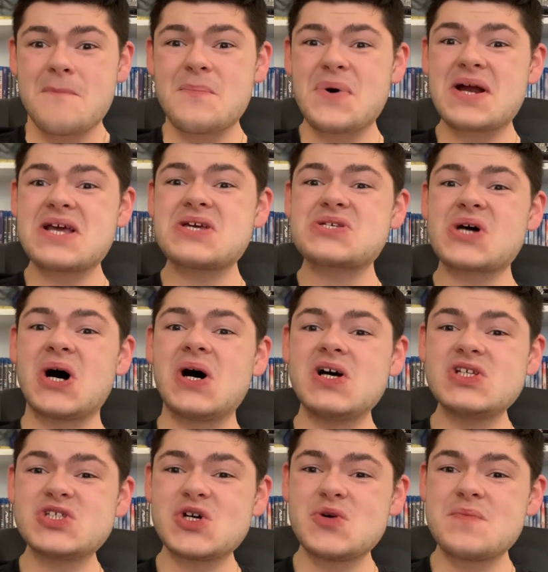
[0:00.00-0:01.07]
But he's
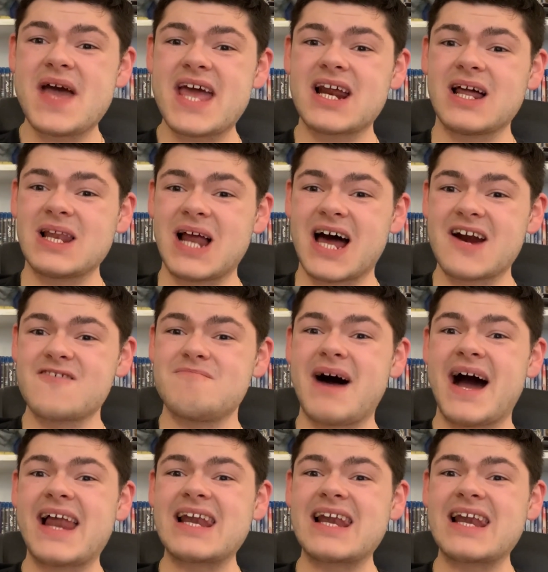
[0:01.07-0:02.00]
also made a lot of my